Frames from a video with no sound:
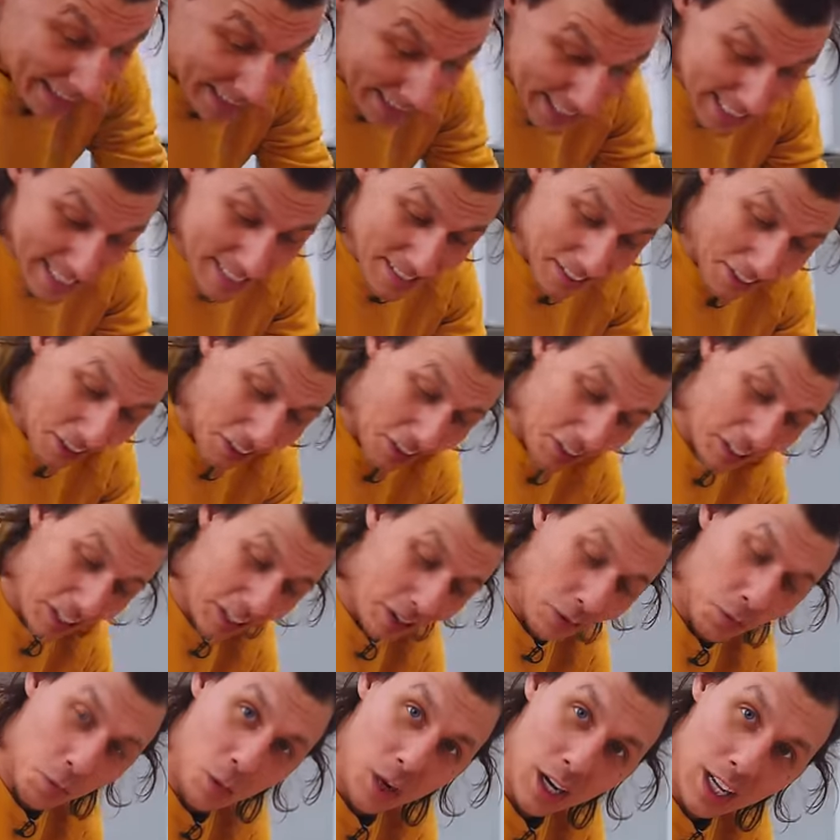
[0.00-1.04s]
these are
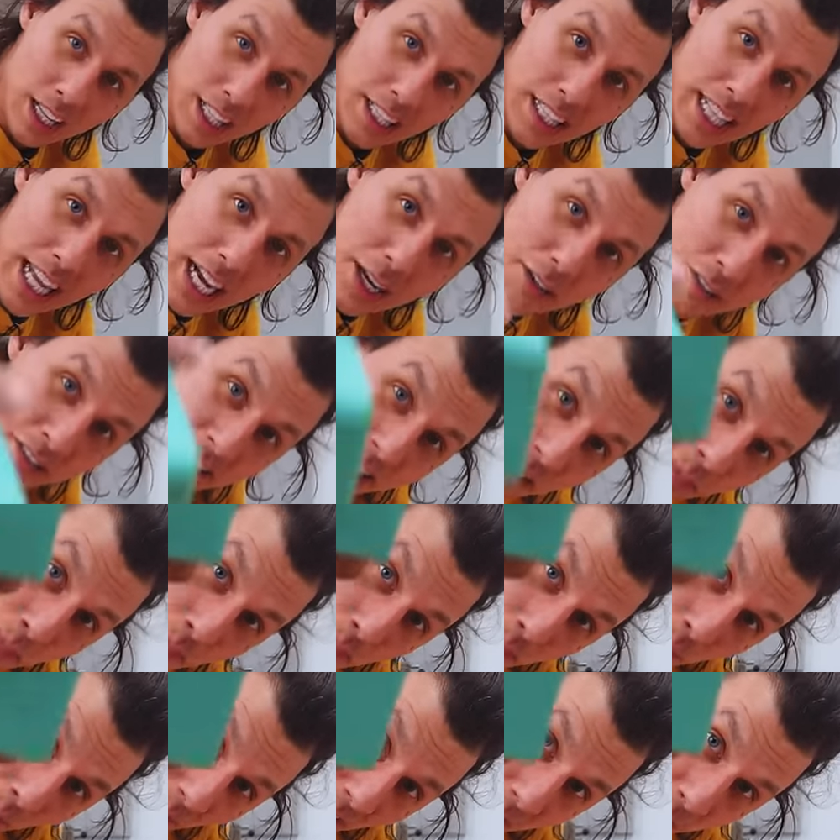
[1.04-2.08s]
what allows the
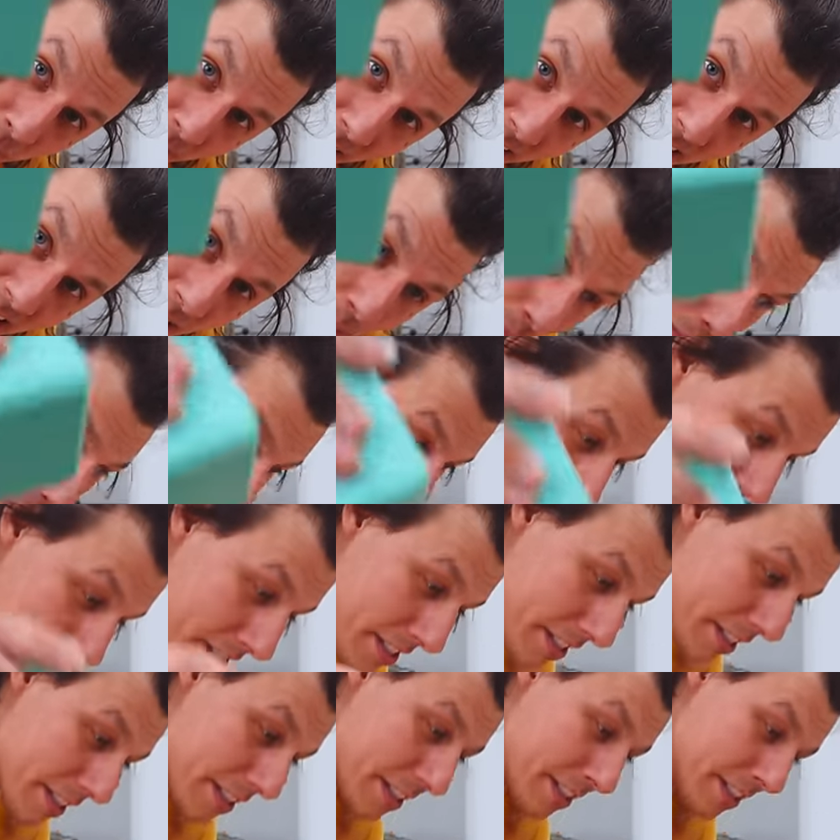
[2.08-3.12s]
bottom of these
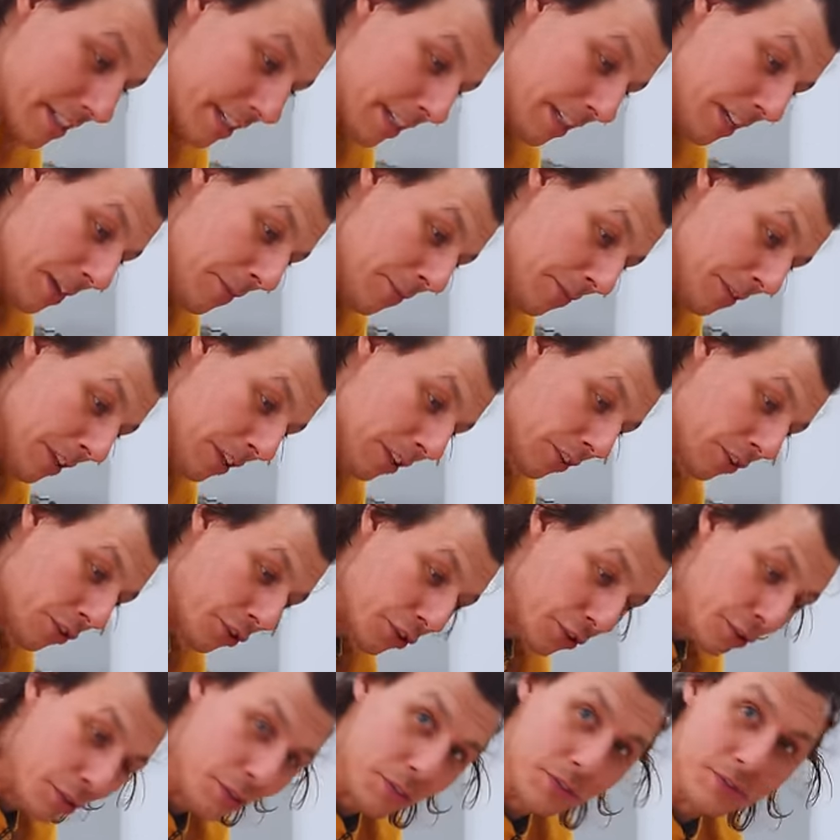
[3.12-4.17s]
boxes
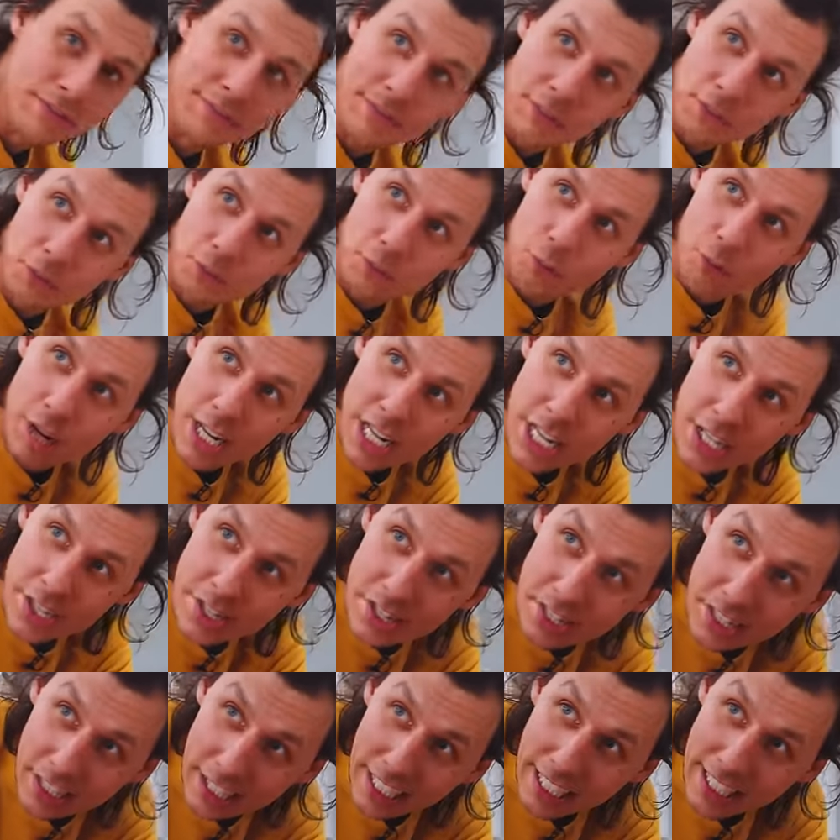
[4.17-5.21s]
to
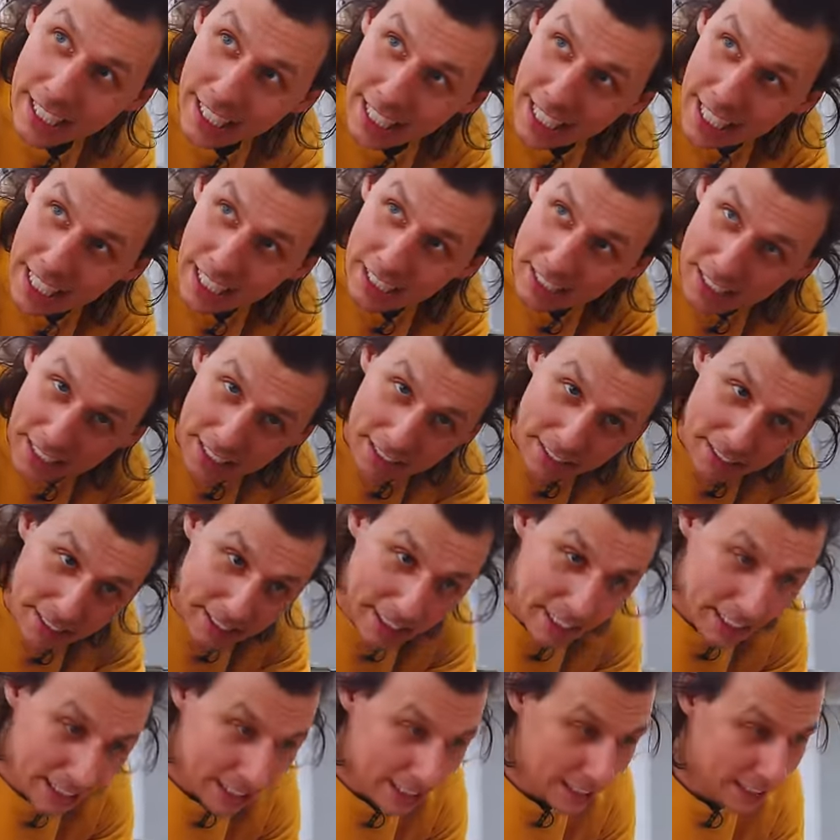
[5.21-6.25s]
register in here. Now, this